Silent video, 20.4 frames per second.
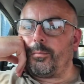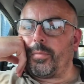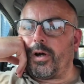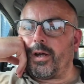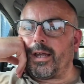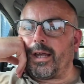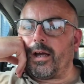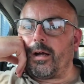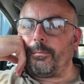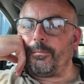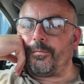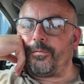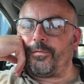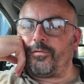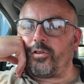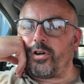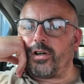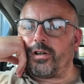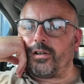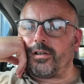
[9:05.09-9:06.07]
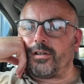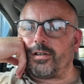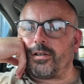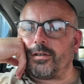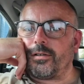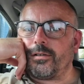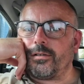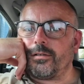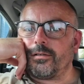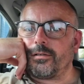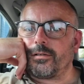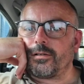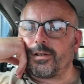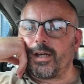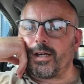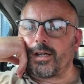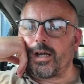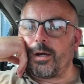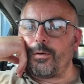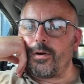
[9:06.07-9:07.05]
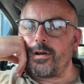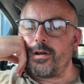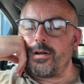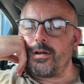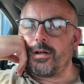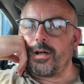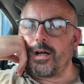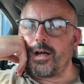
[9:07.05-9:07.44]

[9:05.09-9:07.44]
but yeah, I'm frightened to get going.